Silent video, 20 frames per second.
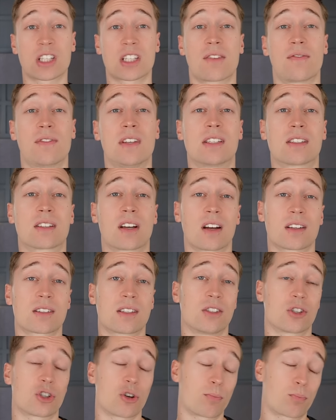as I've
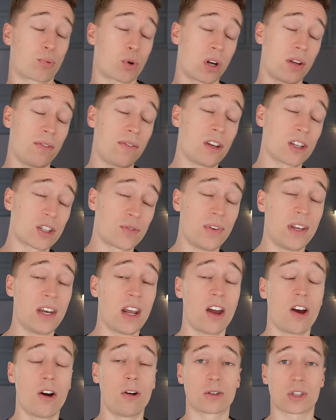discussed in some previous
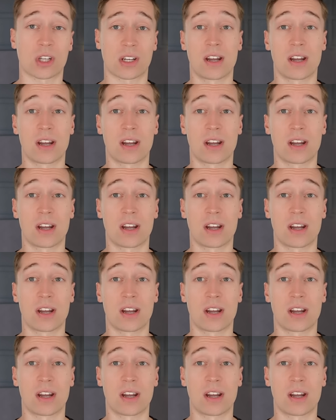videos,